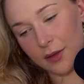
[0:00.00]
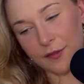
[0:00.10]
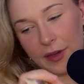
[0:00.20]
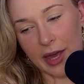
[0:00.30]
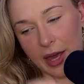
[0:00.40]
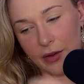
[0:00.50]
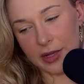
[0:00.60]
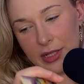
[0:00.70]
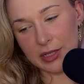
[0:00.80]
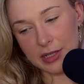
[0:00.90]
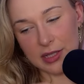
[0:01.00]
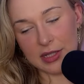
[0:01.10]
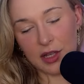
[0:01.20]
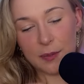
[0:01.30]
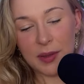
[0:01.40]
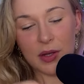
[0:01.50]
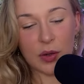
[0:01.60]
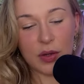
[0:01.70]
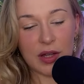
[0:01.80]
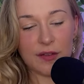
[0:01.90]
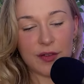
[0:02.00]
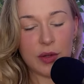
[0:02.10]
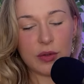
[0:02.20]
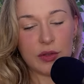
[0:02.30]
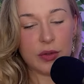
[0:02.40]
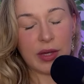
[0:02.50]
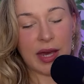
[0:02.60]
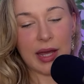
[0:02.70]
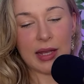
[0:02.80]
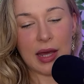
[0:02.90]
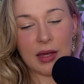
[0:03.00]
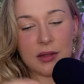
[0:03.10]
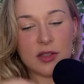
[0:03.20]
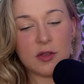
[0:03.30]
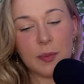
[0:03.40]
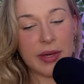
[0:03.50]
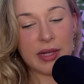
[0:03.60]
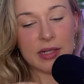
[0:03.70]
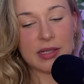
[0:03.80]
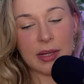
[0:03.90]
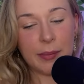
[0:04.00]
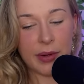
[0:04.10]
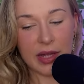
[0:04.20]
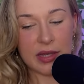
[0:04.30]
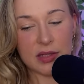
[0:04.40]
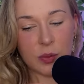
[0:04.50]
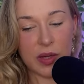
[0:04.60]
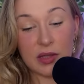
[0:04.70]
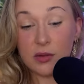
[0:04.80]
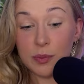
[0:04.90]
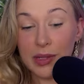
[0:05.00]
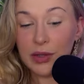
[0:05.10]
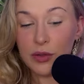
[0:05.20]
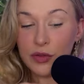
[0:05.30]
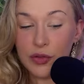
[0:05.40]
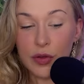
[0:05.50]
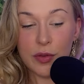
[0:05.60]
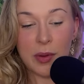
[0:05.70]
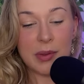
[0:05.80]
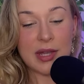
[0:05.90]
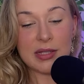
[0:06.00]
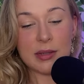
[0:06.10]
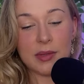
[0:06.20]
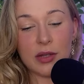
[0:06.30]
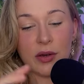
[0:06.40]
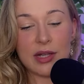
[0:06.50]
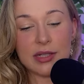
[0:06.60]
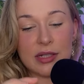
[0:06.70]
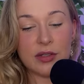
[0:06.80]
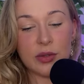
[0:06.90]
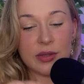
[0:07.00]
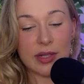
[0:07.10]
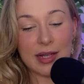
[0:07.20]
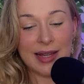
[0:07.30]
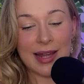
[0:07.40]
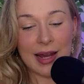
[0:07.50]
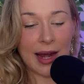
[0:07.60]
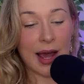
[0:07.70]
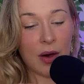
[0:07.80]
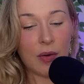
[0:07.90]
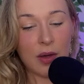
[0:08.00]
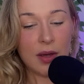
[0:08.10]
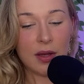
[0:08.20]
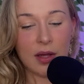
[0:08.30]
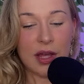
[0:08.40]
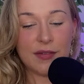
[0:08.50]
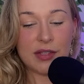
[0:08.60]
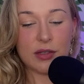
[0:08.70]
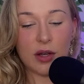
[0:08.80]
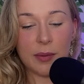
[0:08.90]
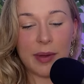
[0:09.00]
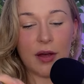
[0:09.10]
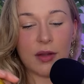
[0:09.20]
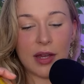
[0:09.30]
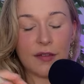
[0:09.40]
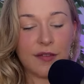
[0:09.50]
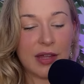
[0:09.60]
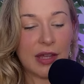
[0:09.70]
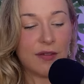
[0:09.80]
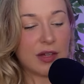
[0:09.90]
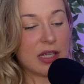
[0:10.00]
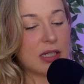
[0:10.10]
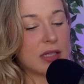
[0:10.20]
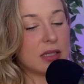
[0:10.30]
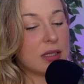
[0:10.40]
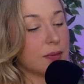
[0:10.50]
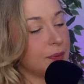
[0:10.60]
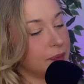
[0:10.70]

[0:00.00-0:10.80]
For Aries, this could be calling for you to, again, like, speak to somebody this week. Speak your truth. Maybe that's something you guys need to do, is let it out. If it's not about, like, forgiveness.